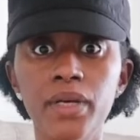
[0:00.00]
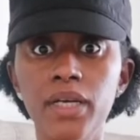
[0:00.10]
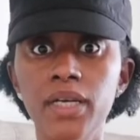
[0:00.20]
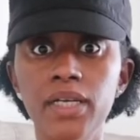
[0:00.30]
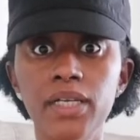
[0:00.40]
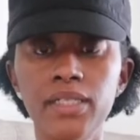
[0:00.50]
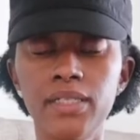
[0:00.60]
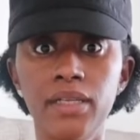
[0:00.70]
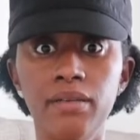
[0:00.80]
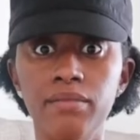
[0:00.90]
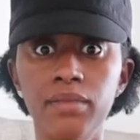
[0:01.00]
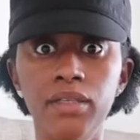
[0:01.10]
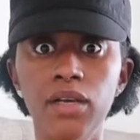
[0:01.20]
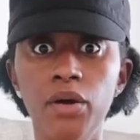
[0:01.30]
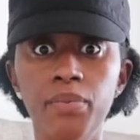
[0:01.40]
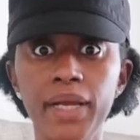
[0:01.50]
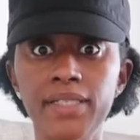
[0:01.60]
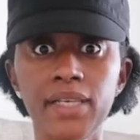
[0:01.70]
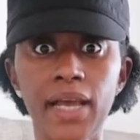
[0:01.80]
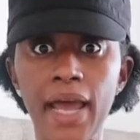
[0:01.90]
goods and you know
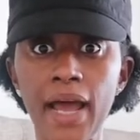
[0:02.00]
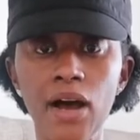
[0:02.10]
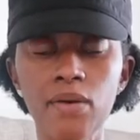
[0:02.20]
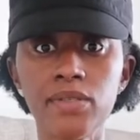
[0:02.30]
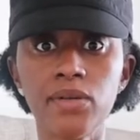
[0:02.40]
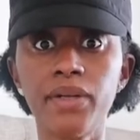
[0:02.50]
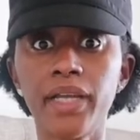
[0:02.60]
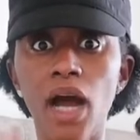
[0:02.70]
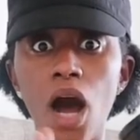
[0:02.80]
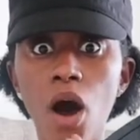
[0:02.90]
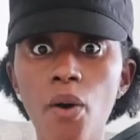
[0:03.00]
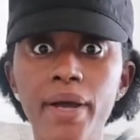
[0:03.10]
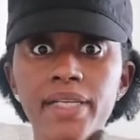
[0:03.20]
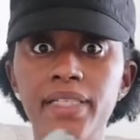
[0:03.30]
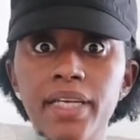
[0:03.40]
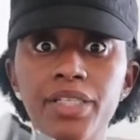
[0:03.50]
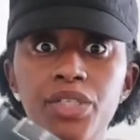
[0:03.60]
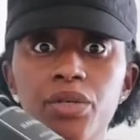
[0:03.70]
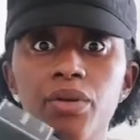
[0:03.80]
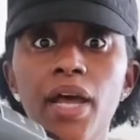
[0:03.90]
places like at home store they always
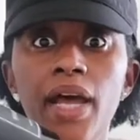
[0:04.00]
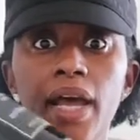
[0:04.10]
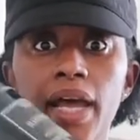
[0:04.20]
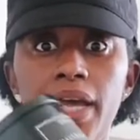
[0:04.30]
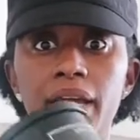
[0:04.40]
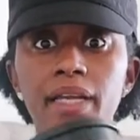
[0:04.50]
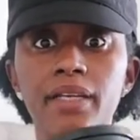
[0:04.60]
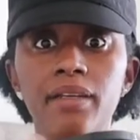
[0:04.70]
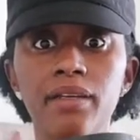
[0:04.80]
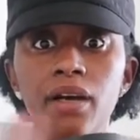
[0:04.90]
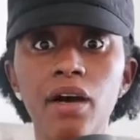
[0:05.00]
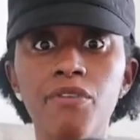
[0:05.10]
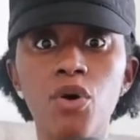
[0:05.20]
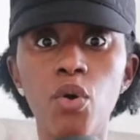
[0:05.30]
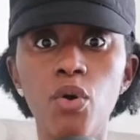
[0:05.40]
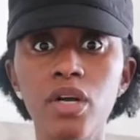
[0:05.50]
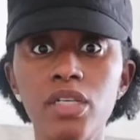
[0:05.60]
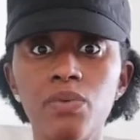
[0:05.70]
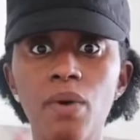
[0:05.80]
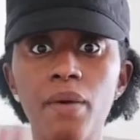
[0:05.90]
get you and of
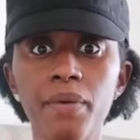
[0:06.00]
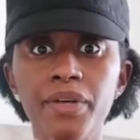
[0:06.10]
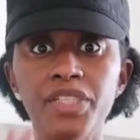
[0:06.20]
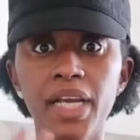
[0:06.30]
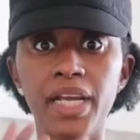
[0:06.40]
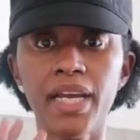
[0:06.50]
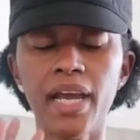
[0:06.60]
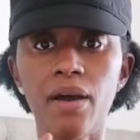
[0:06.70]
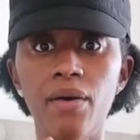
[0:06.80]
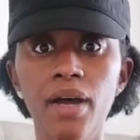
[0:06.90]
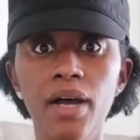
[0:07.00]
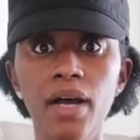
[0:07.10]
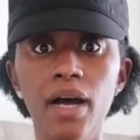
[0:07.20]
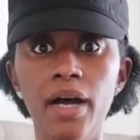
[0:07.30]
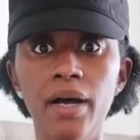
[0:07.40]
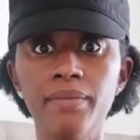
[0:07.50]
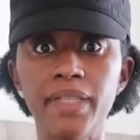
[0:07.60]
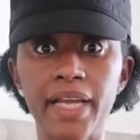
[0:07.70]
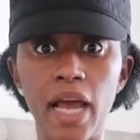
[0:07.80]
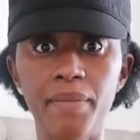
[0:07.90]
course, while we were checking out, um,
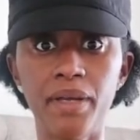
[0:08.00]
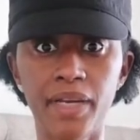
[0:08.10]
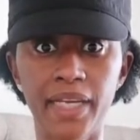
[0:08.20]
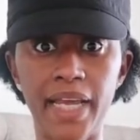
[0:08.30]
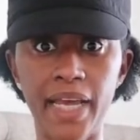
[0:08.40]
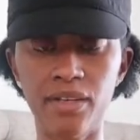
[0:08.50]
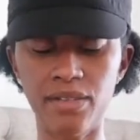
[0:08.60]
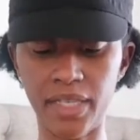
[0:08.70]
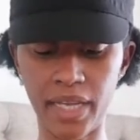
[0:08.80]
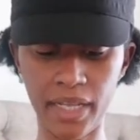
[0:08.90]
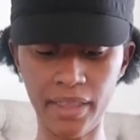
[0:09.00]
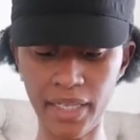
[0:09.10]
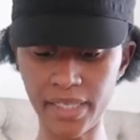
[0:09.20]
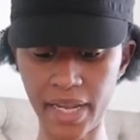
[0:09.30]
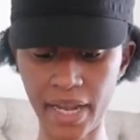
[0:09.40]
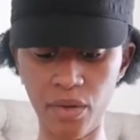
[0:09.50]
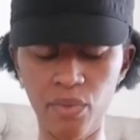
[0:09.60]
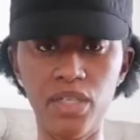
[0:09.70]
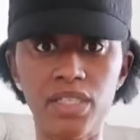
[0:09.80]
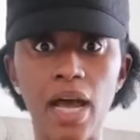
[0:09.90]
they got me on the candles. And this candle
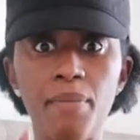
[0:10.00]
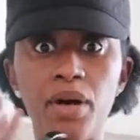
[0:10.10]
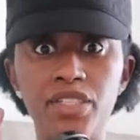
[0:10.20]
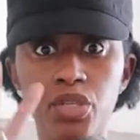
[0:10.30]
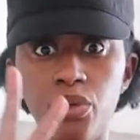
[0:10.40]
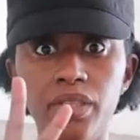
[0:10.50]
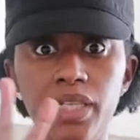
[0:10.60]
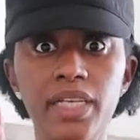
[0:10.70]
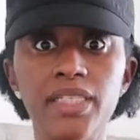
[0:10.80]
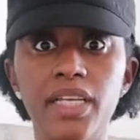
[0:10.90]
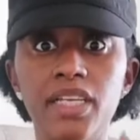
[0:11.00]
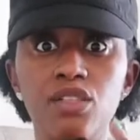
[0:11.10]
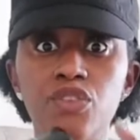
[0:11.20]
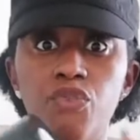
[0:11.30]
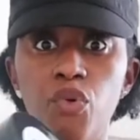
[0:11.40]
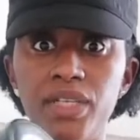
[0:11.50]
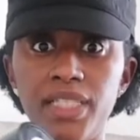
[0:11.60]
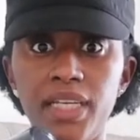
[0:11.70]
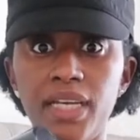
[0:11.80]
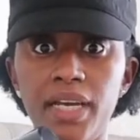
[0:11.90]
was, I bought two of these, and this was
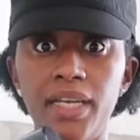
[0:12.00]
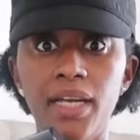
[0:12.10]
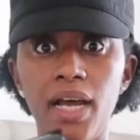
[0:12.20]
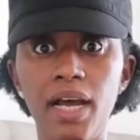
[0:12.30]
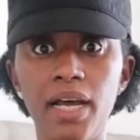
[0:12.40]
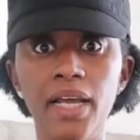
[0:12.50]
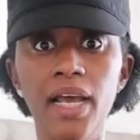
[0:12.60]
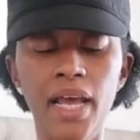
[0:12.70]
$14.99.